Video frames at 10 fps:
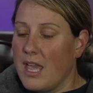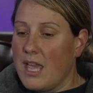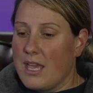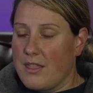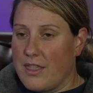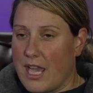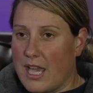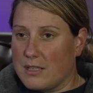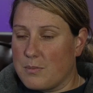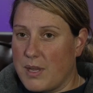
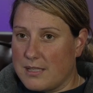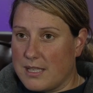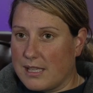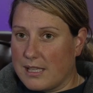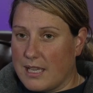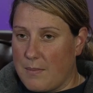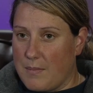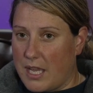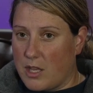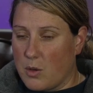that basically can
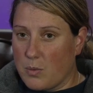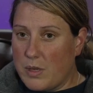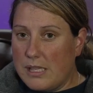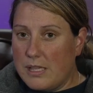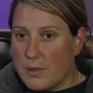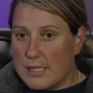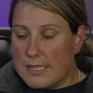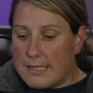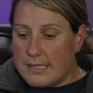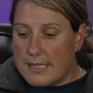make you really, really
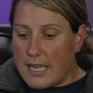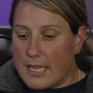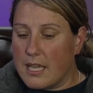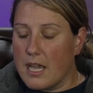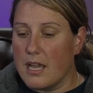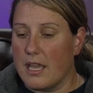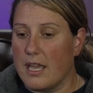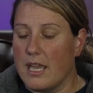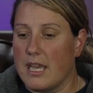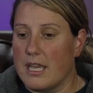sick,
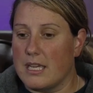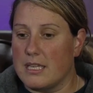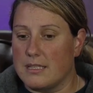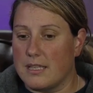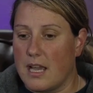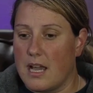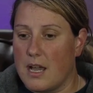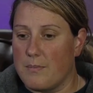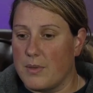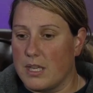and
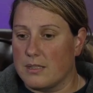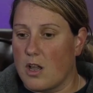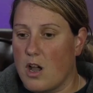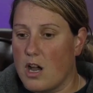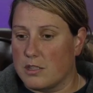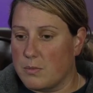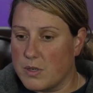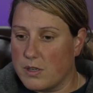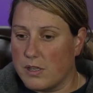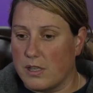it's a
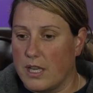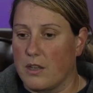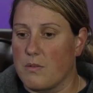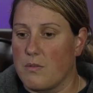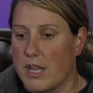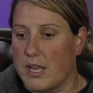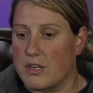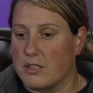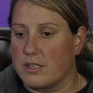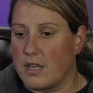
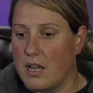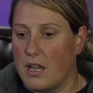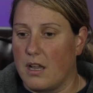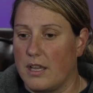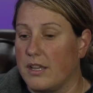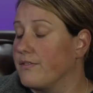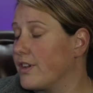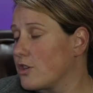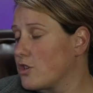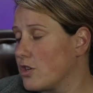hospital-acquired infection.